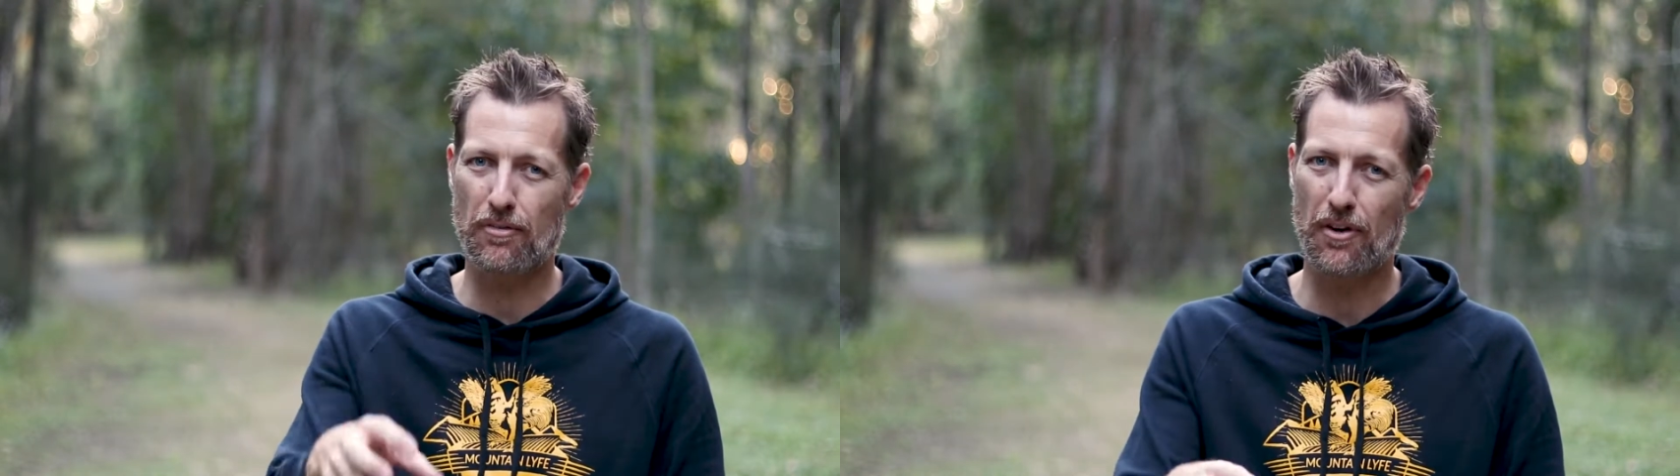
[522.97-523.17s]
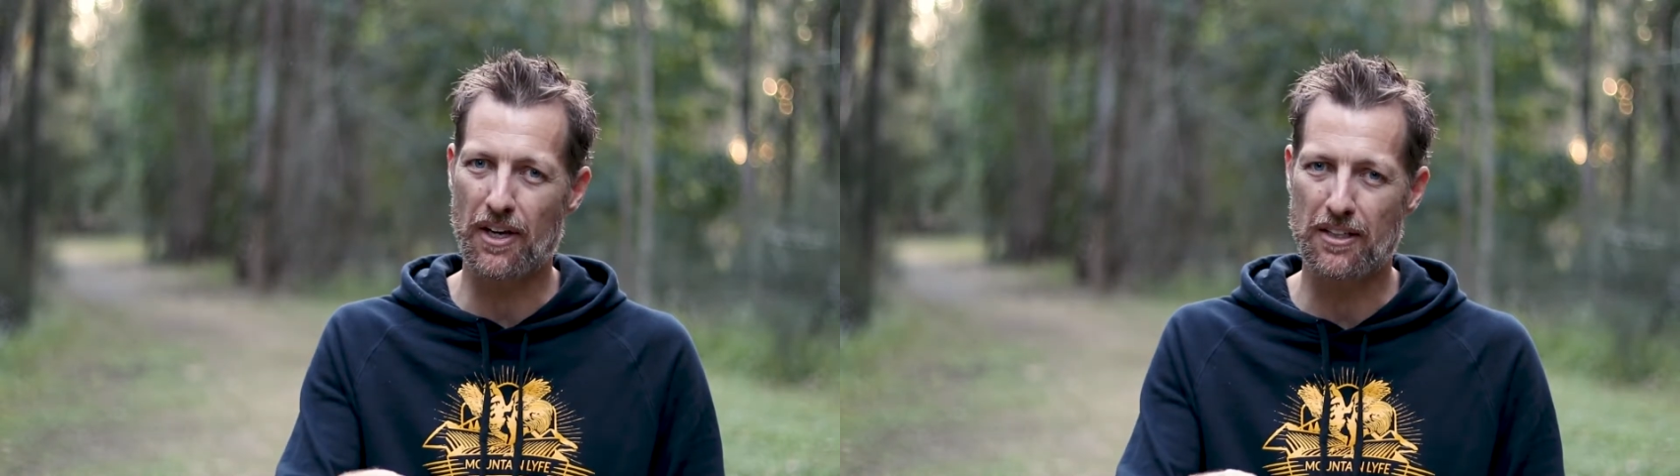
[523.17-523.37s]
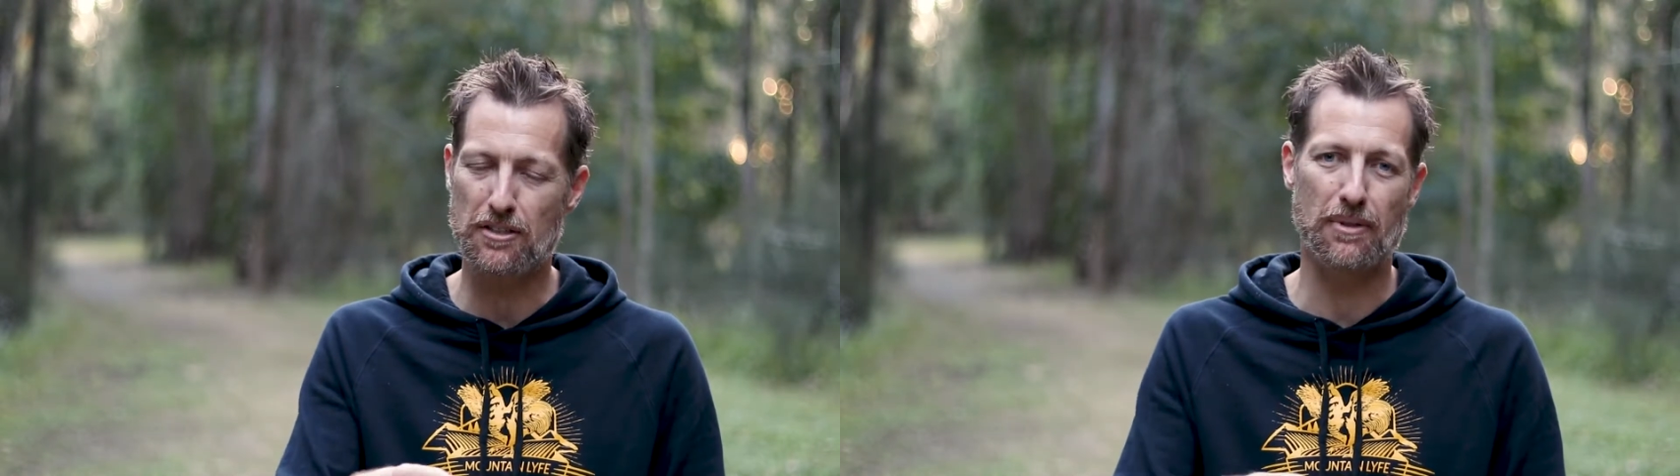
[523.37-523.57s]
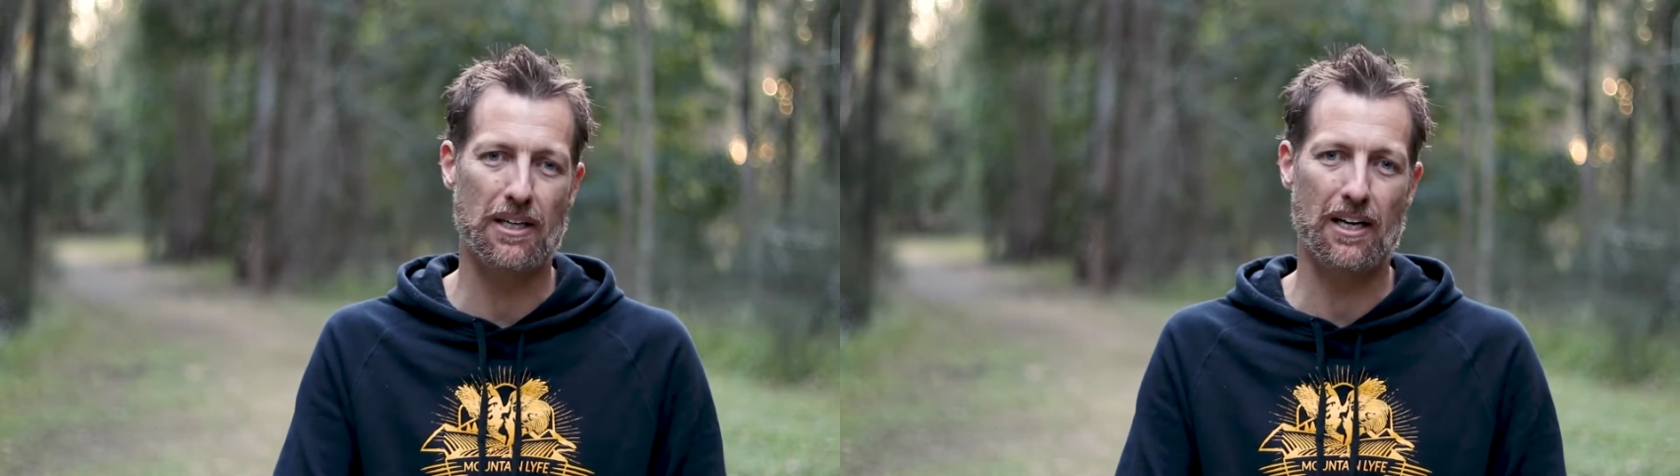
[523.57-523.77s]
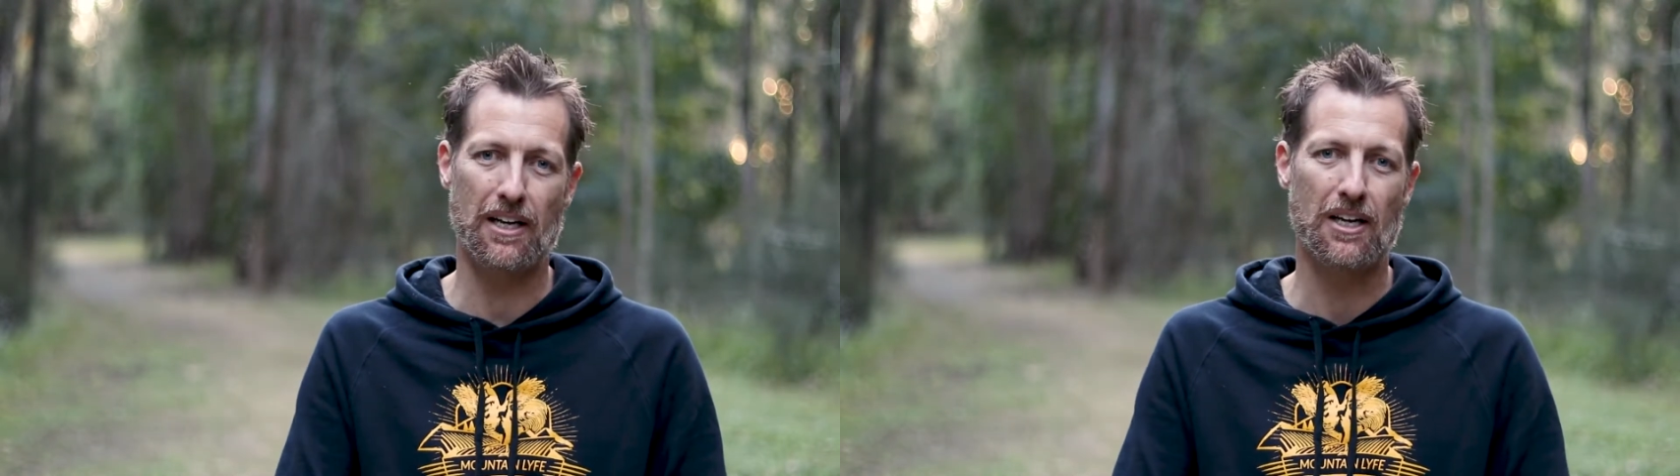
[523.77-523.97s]
very
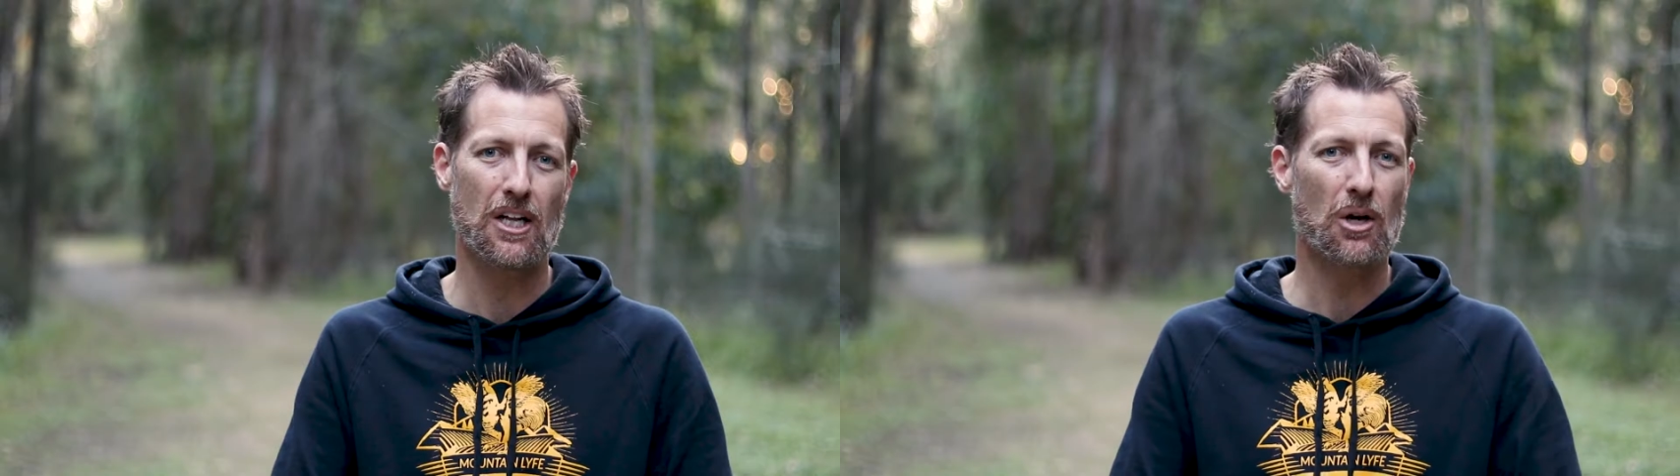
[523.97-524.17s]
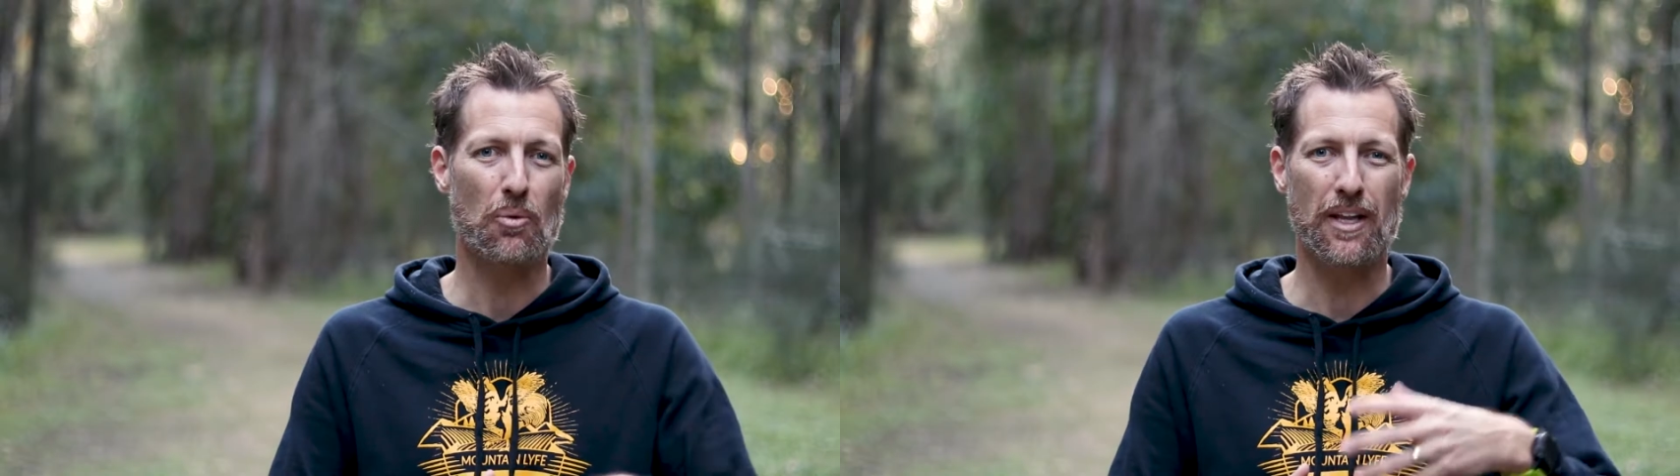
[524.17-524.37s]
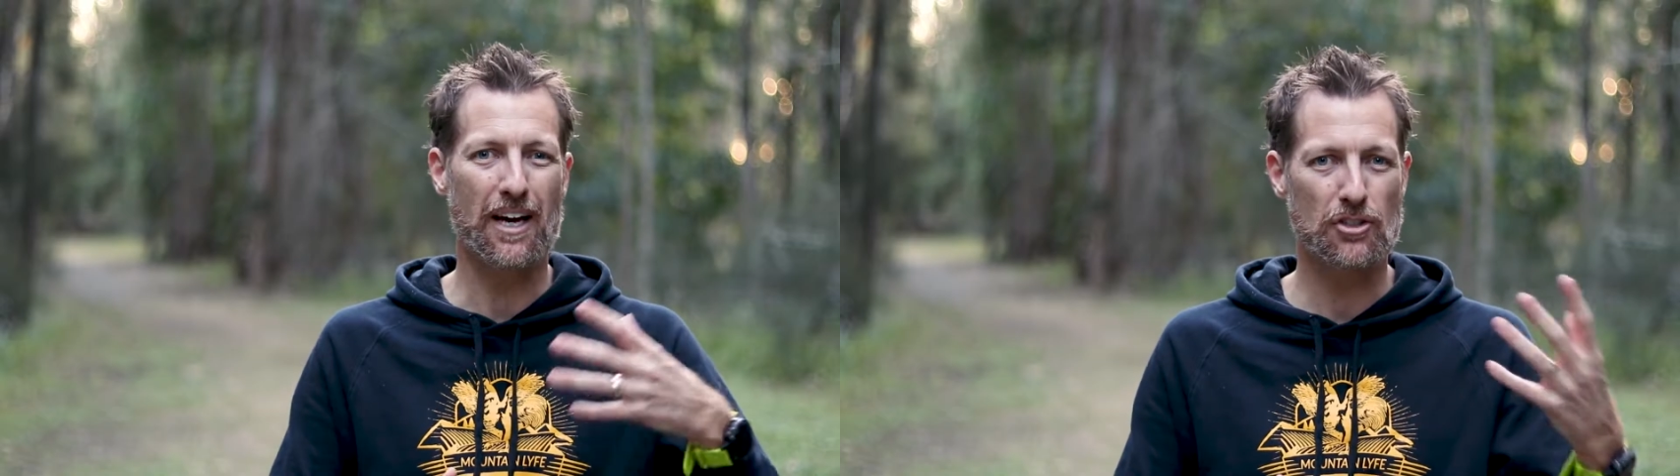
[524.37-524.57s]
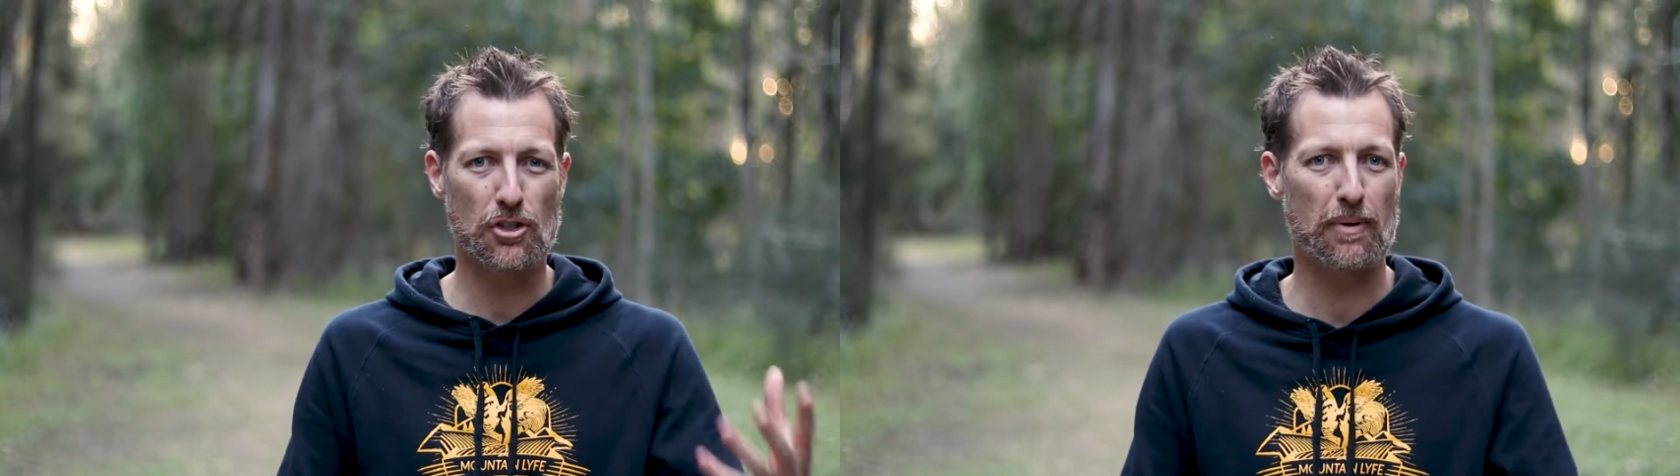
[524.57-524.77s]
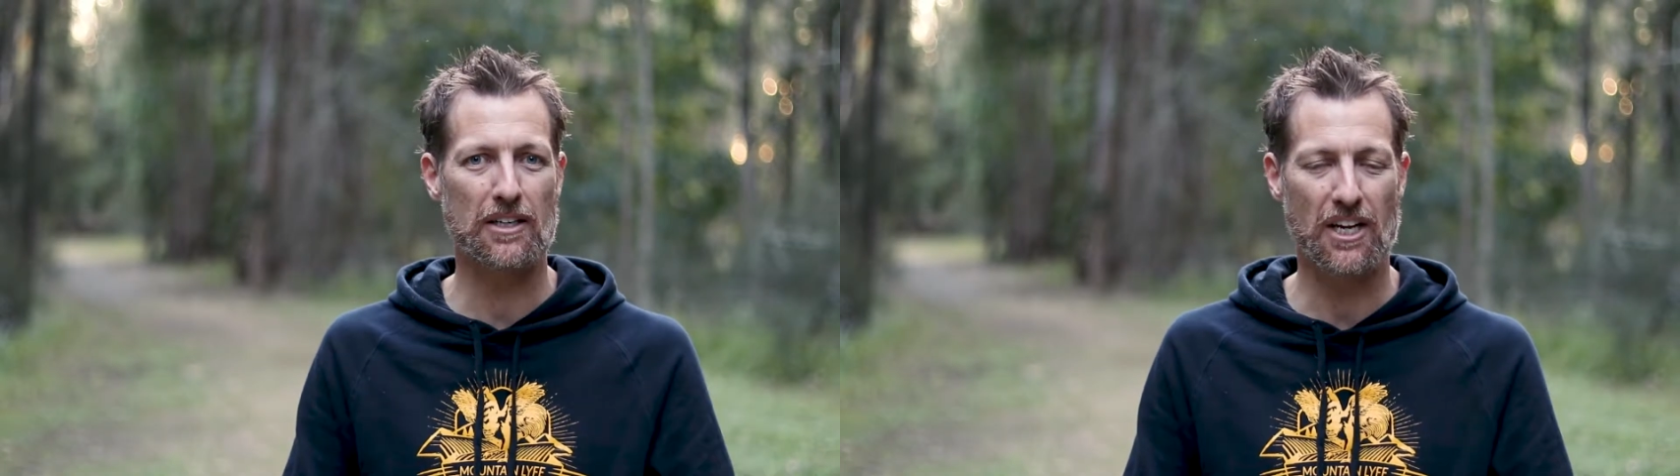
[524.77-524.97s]
intermittently without
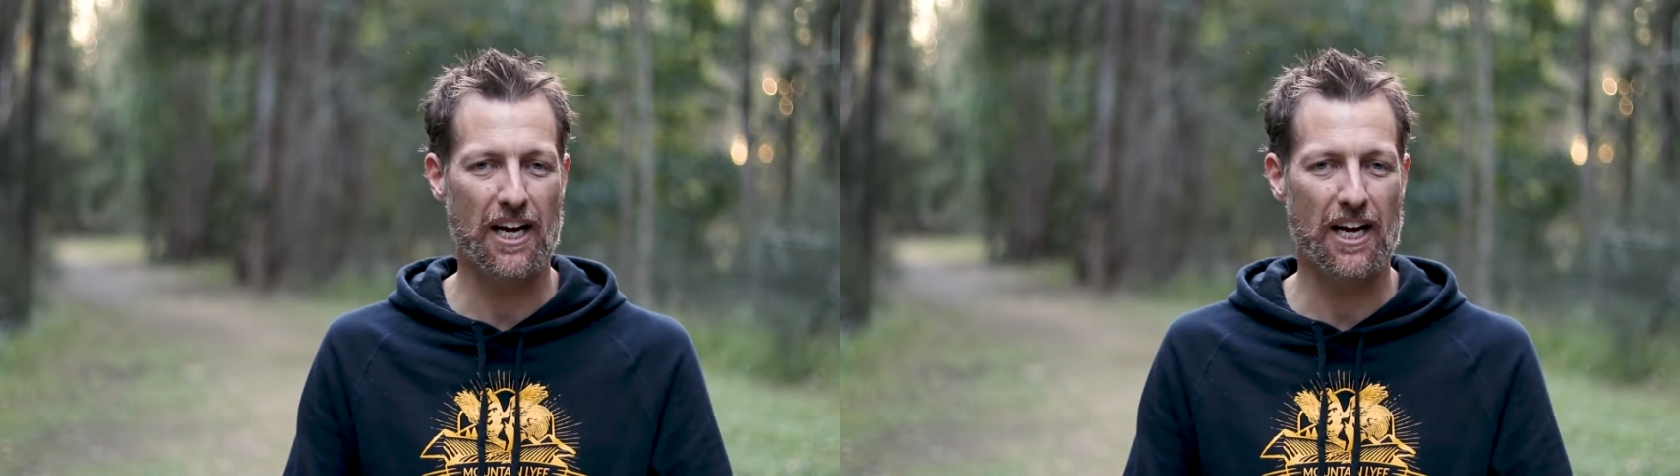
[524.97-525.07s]
too much